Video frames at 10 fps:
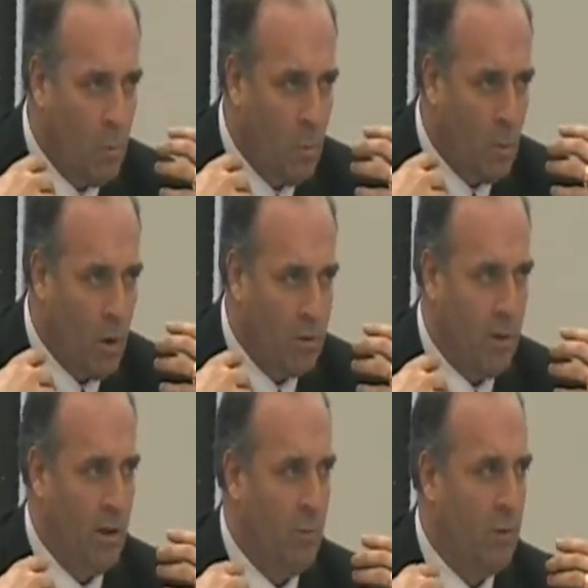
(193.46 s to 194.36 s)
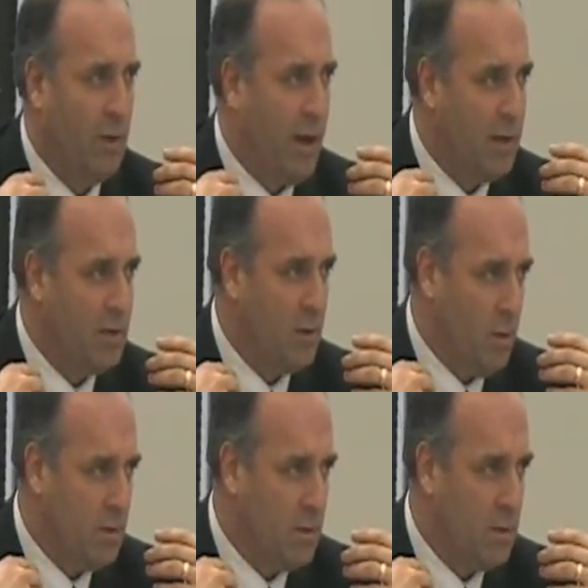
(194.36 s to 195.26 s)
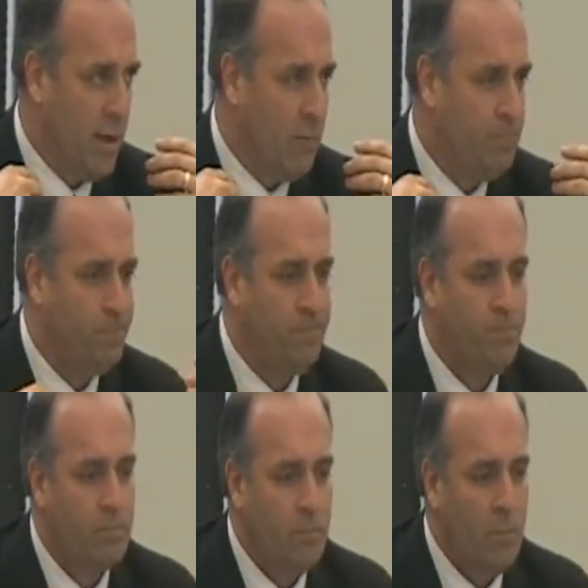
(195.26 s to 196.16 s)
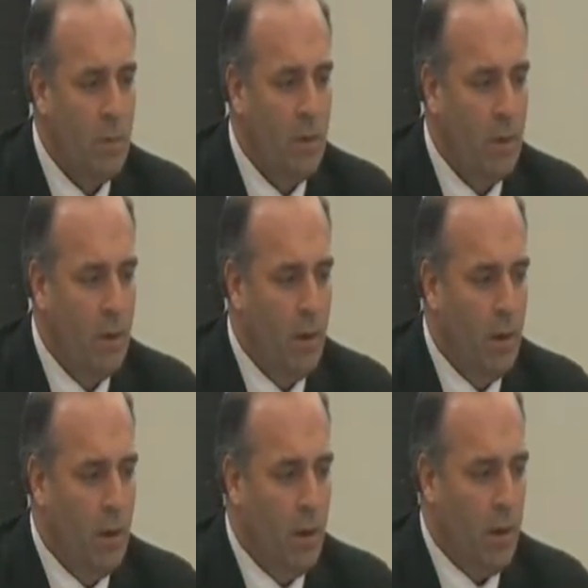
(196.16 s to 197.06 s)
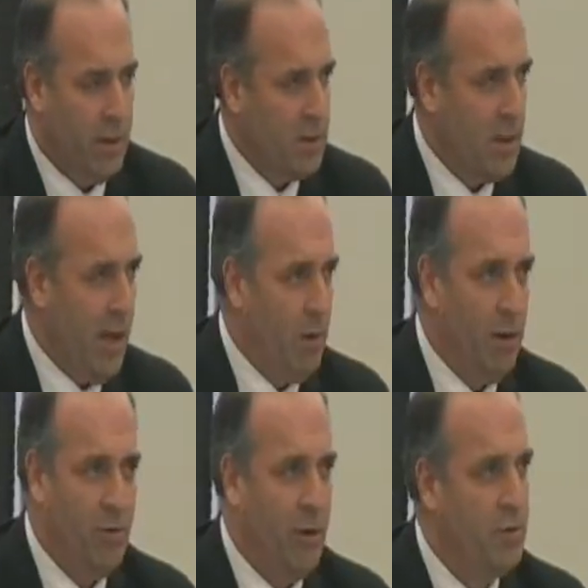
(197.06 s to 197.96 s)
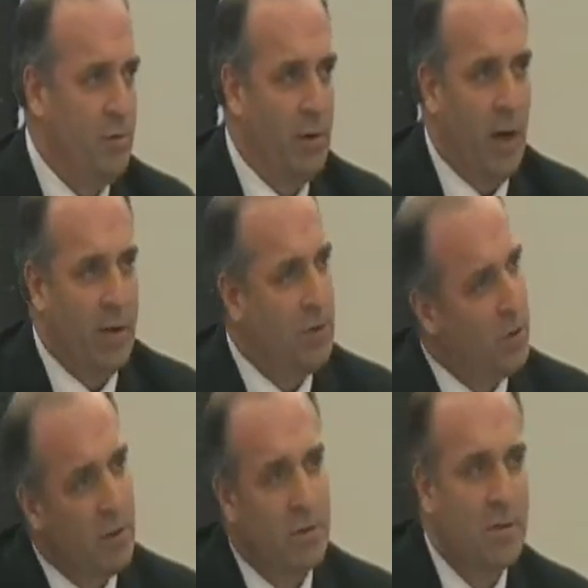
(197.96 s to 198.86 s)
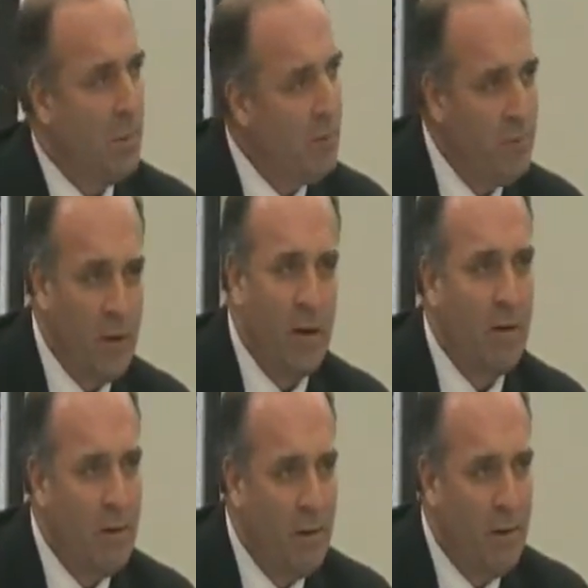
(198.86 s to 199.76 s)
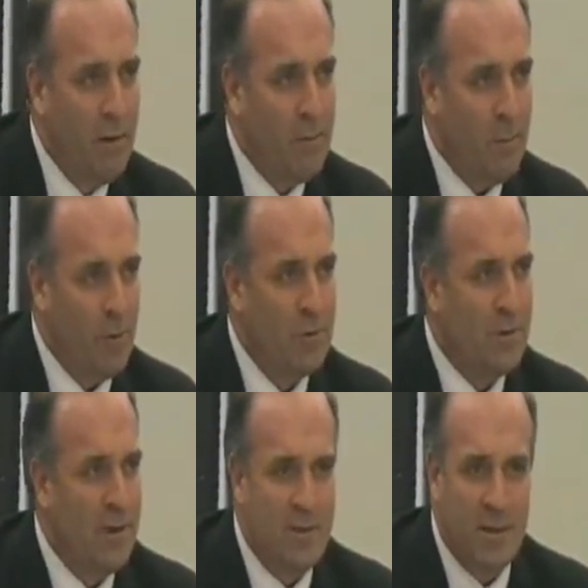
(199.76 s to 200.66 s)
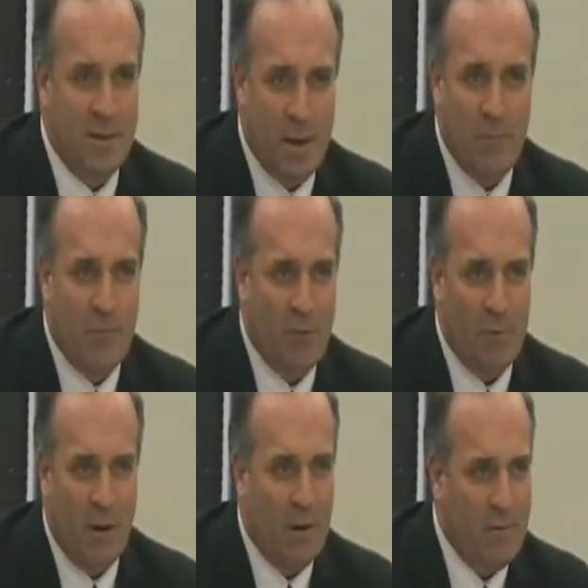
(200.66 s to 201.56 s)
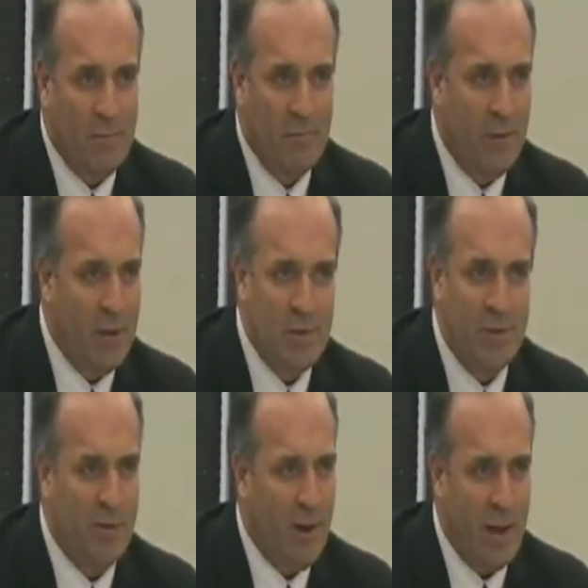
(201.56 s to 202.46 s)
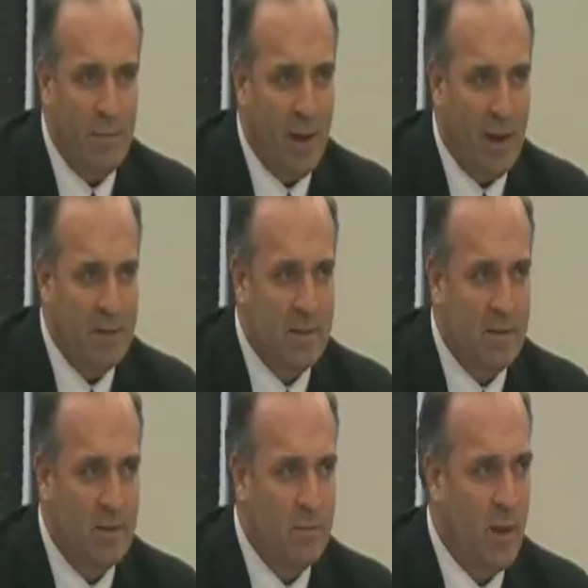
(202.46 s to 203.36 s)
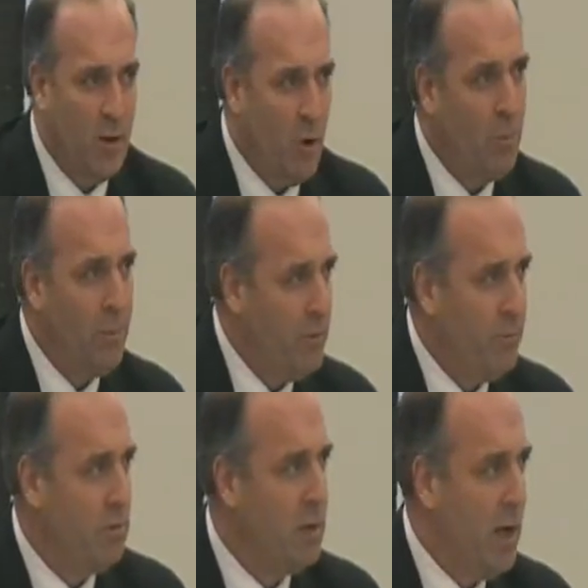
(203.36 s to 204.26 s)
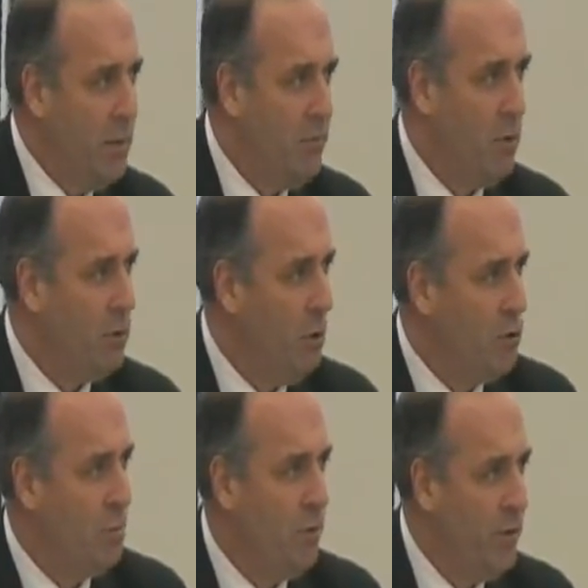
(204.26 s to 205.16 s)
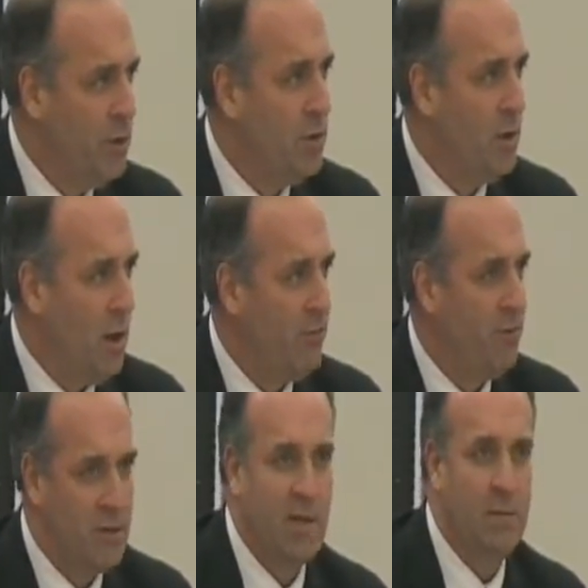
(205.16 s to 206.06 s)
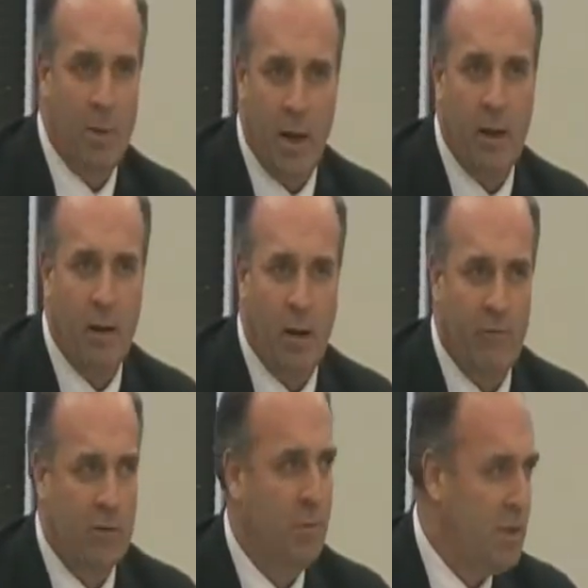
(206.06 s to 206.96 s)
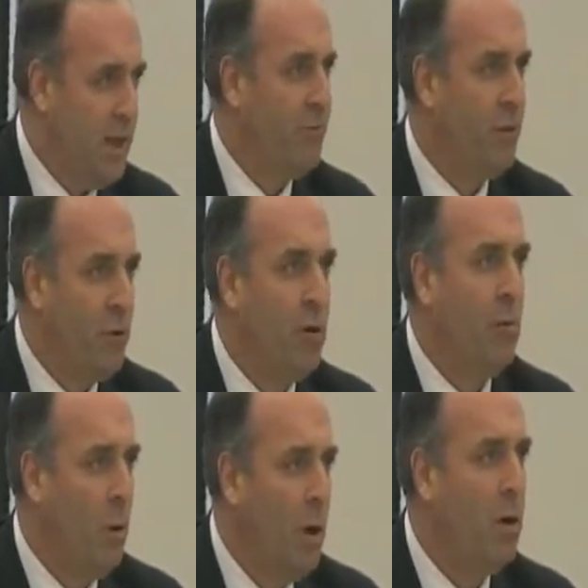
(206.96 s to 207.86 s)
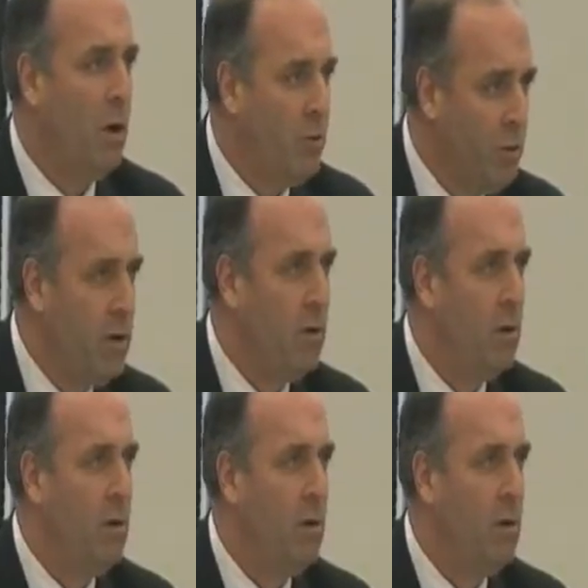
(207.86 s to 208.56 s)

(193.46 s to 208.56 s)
We're all dealing with the consequences now. As the county treasurer, I took some of the proceeds that come from our re-engineered land bank system and opened a full-time foreclosure prevention office in my office. We saved 3,100